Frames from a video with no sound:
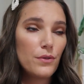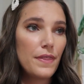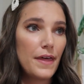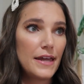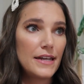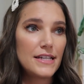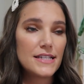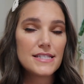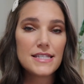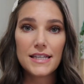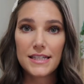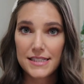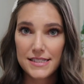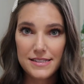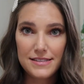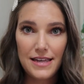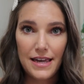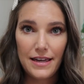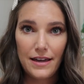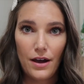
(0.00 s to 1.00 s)
then it's like
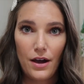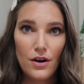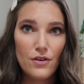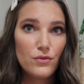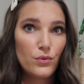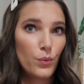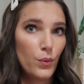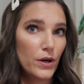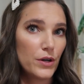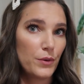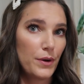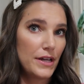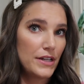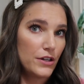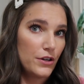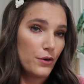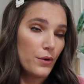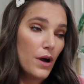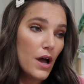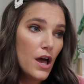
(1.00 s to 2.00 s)
day of, what do I
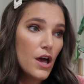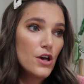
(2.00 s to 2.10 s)
do?